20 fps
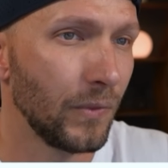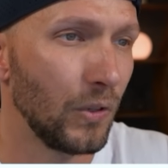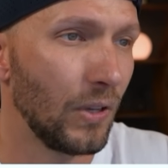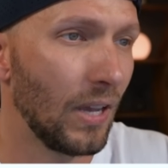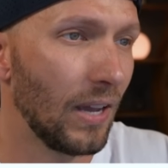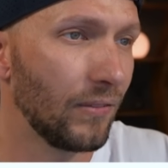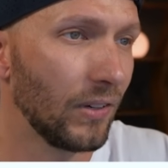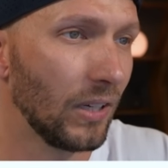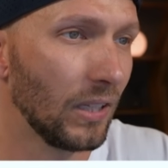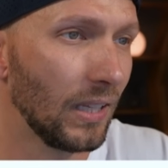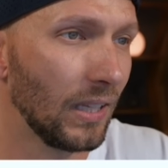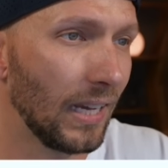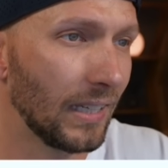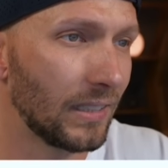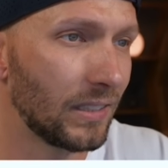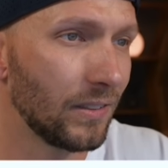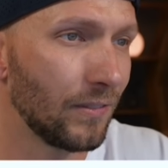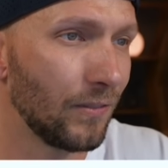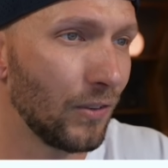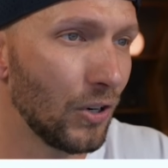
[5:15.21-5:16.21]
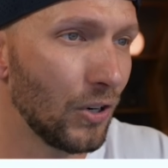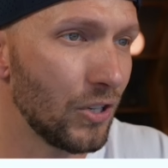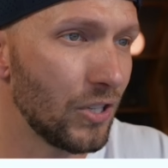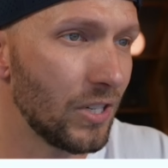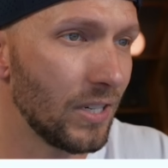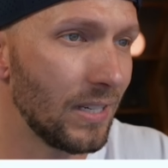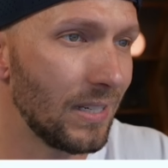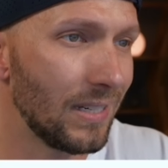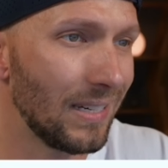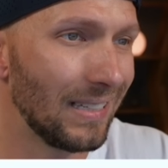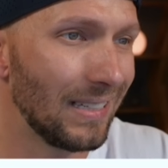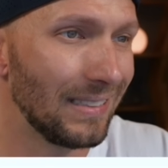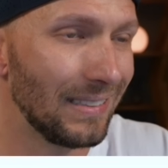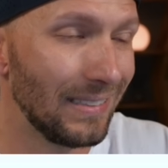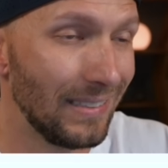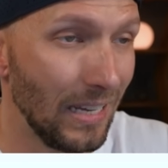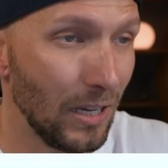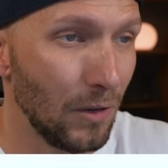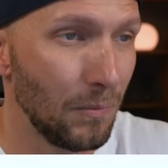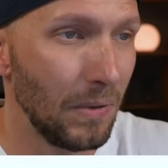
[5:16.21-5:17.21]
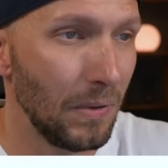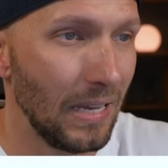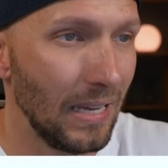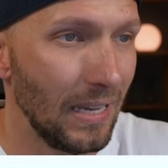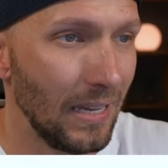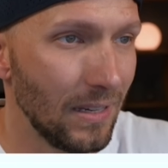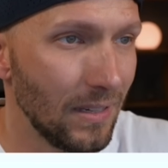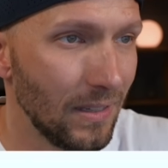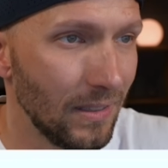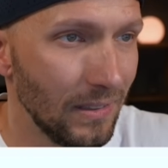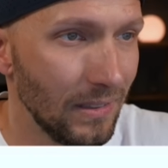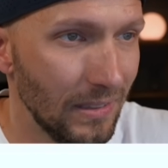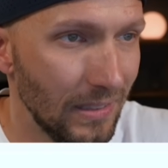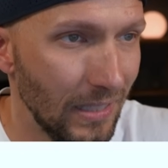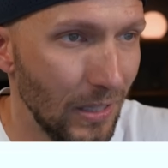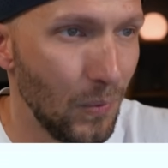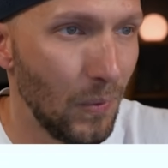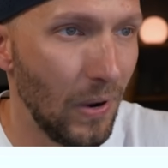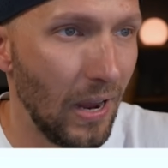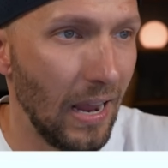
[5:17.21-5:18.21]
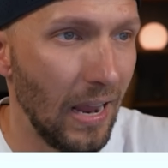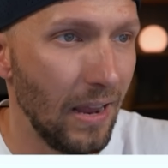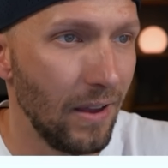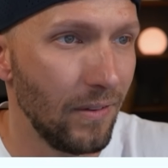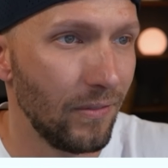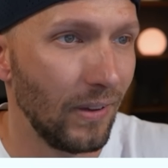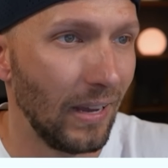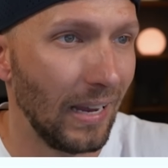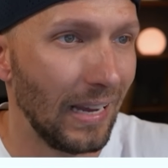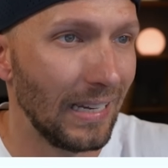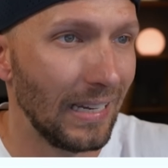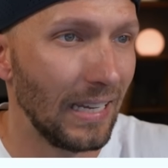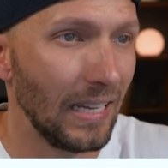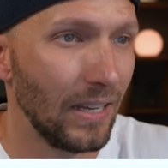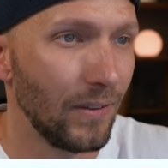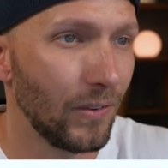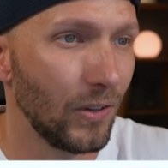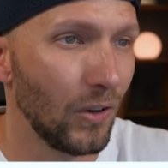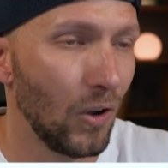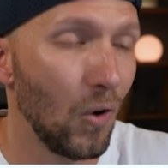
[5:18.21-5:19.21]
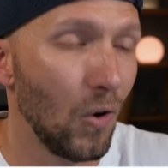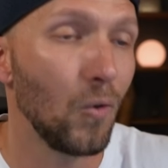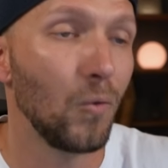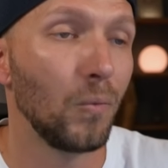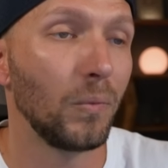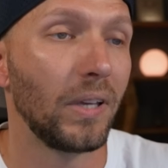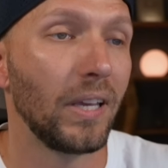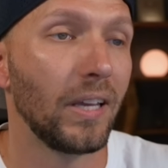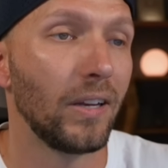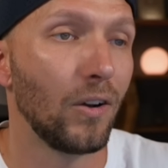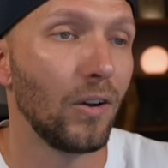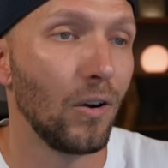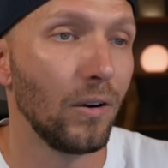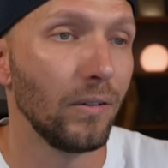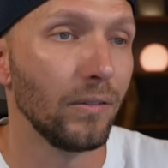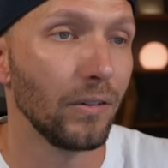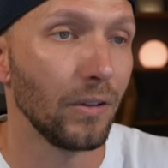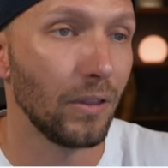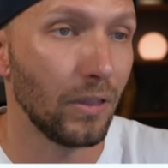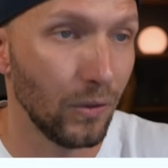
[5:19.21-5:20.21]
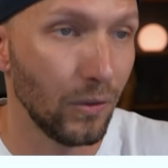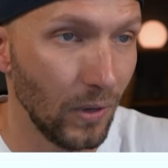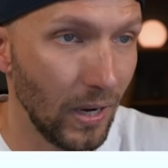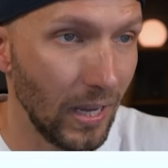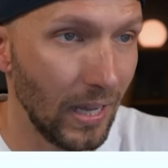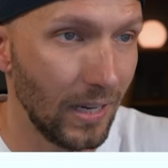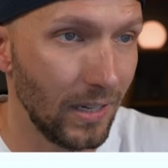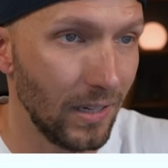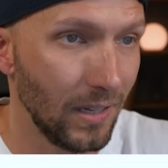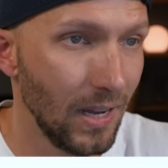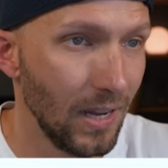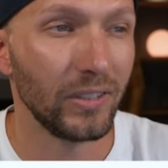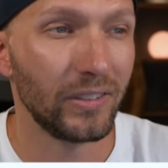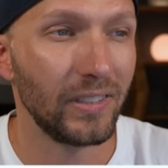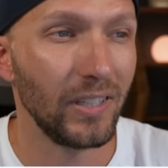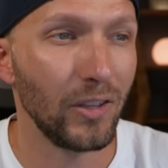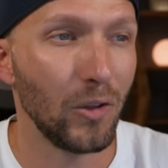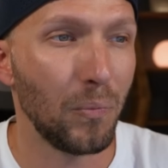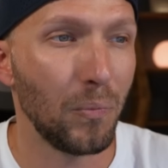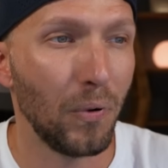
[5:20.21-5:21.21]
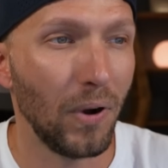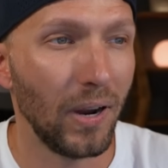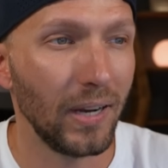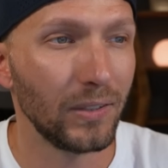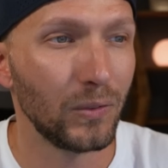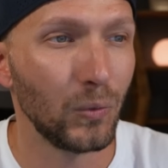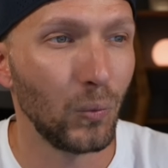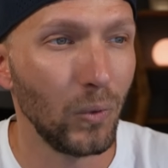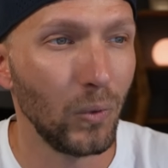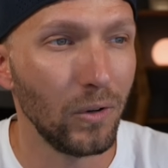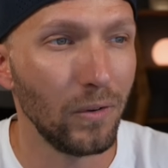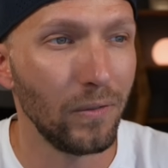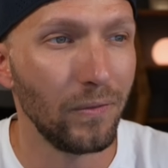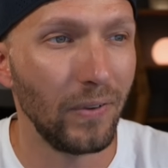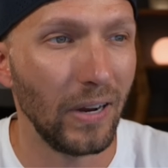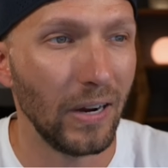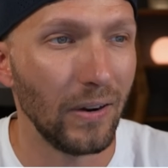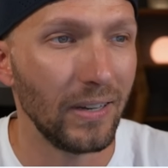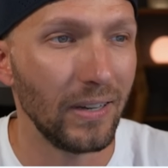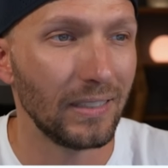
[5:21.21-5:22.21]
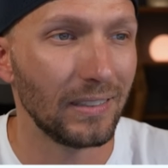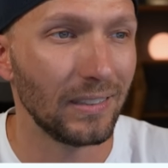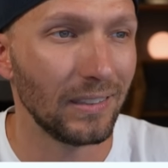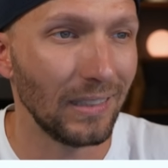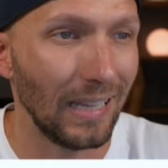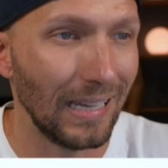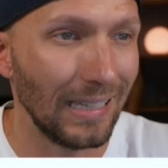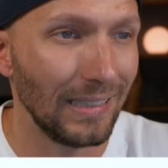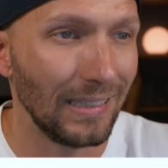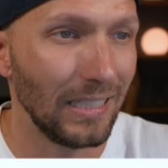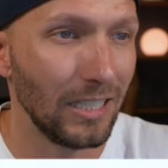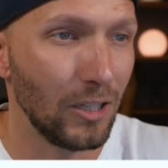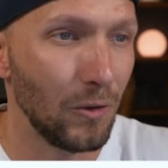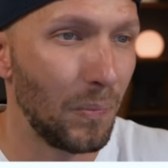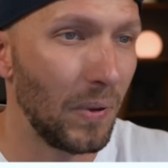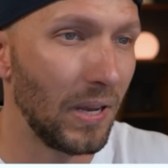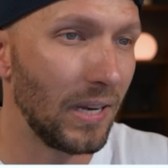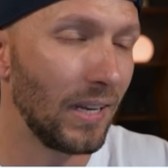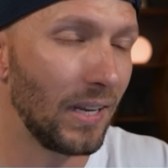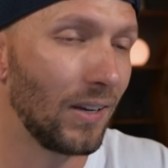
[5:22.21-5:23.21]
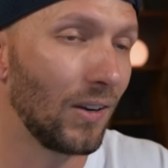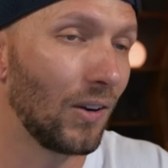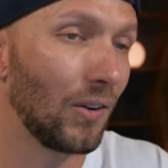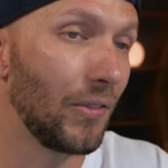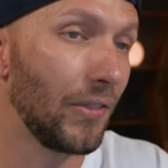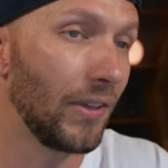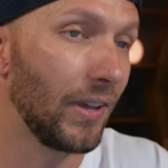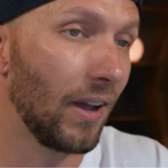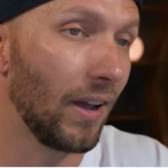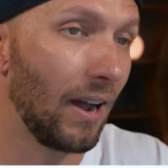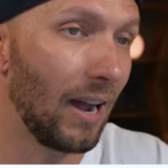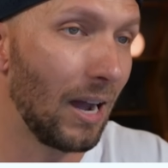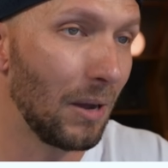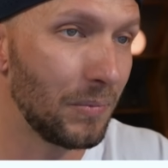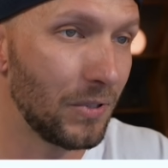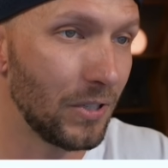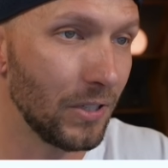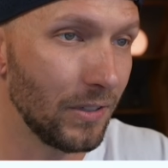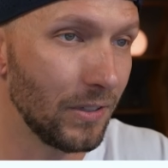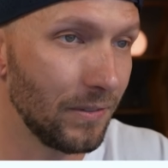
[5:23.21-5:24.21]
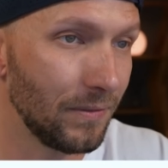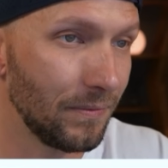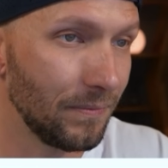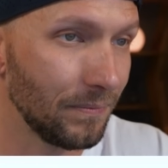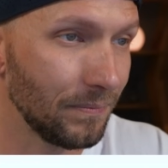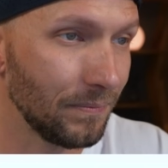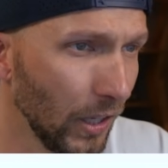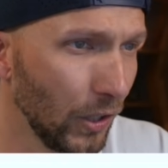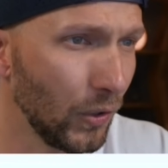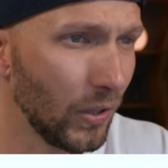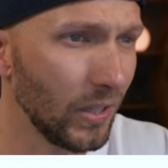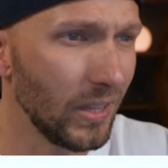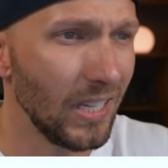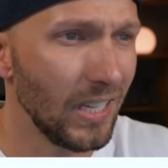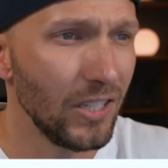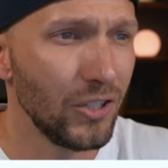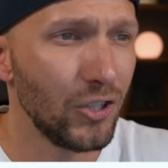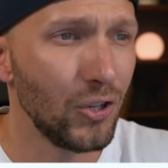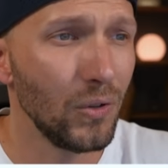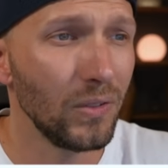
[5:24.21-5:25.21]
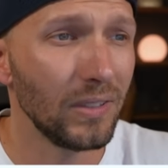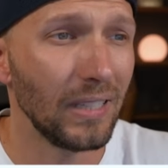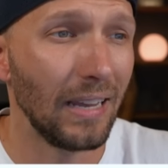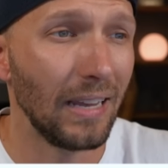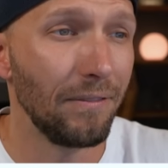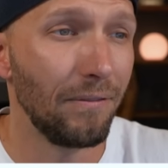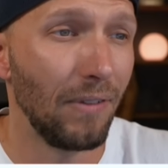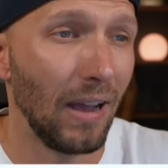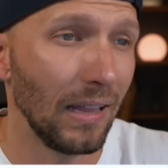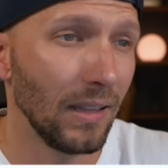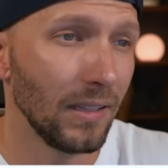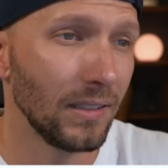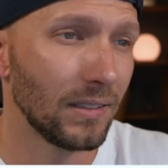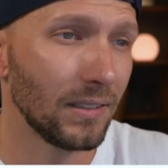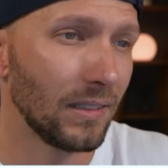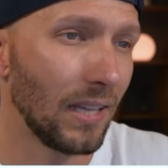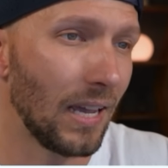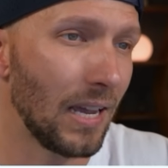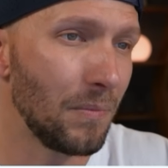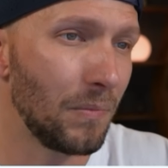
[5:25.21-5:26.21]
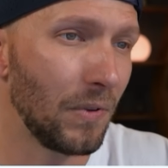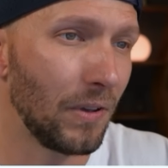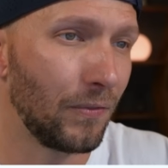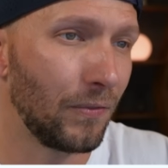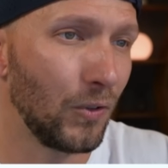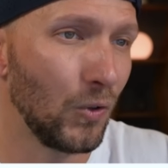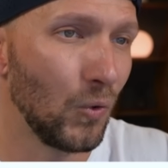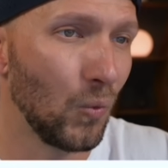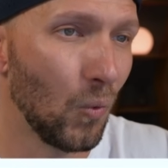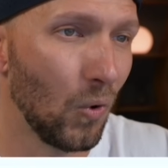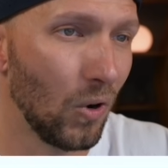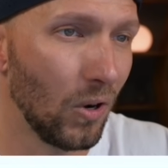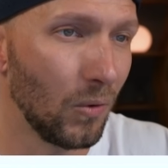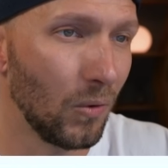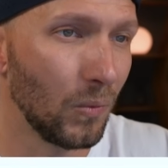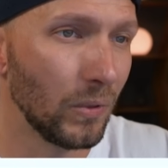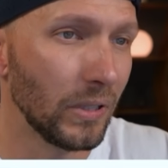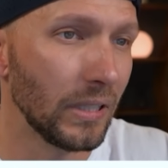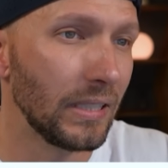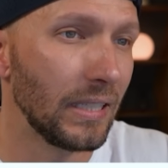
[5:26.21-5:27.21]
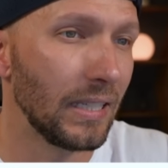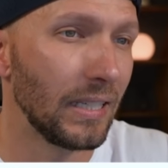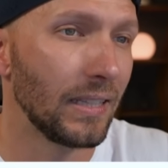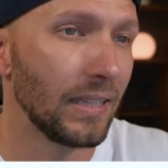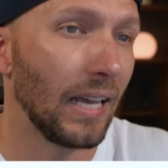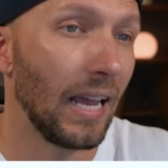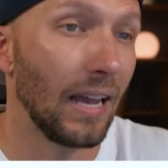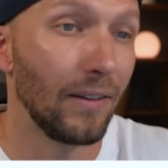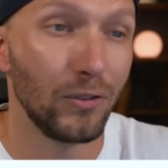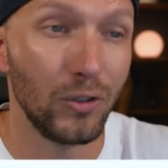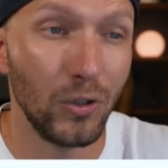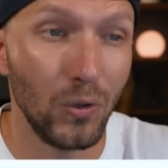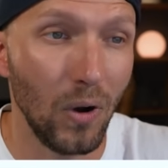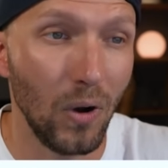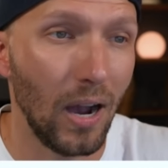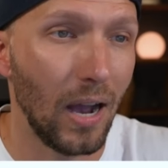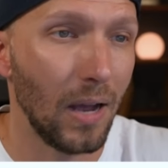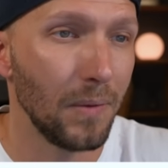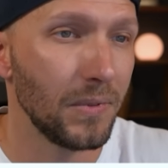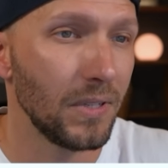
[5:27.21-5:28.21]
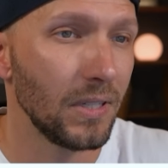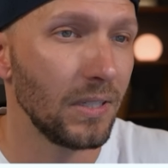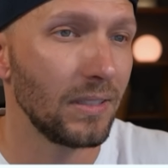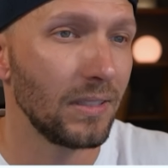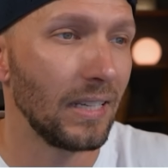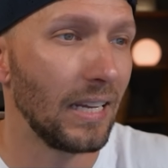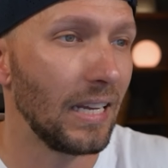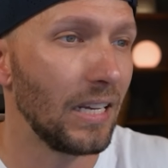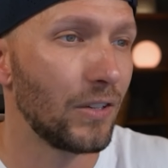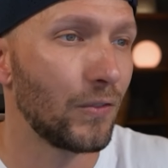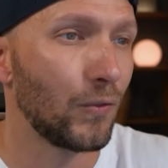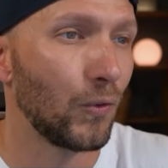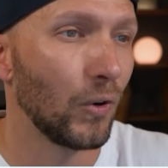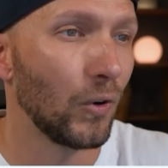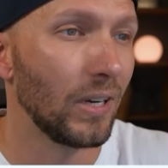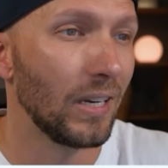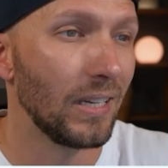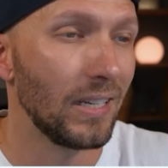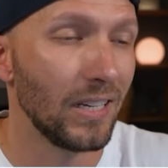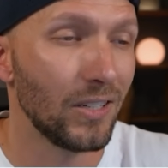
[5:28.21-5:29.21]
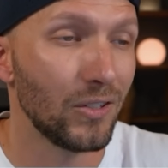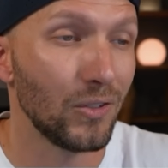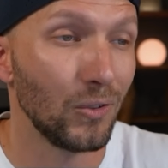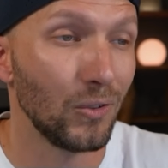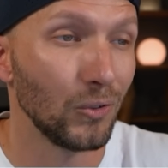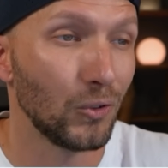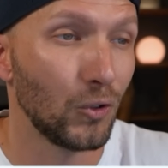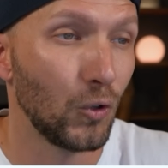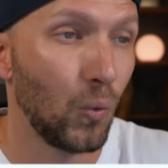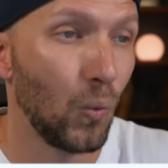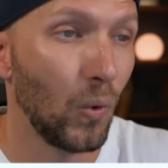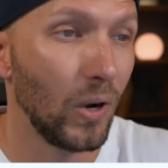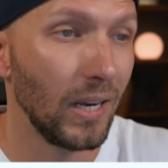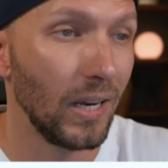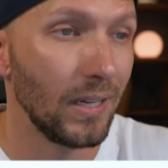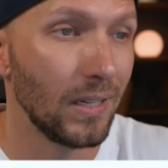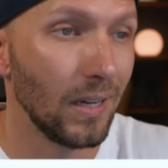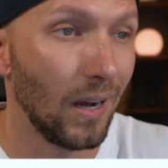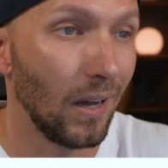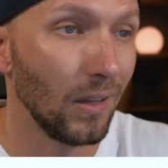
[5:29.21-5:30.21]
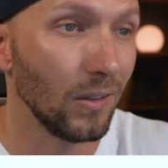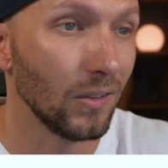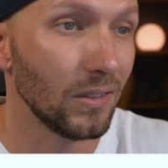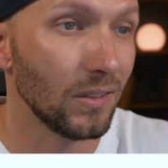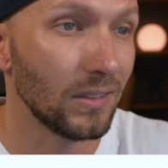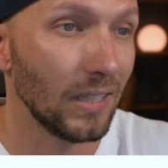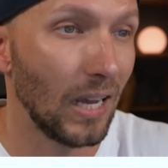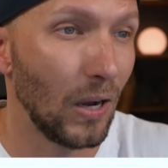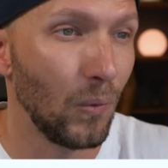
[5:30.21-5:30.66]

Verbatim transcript: You have Alexa version, Zigbee, Z-Wave, and even HomeKit over Thread. You see the price will vary slightly depending on the option. You can then choose a valance type if you want one. They have two options, each for an additional $20.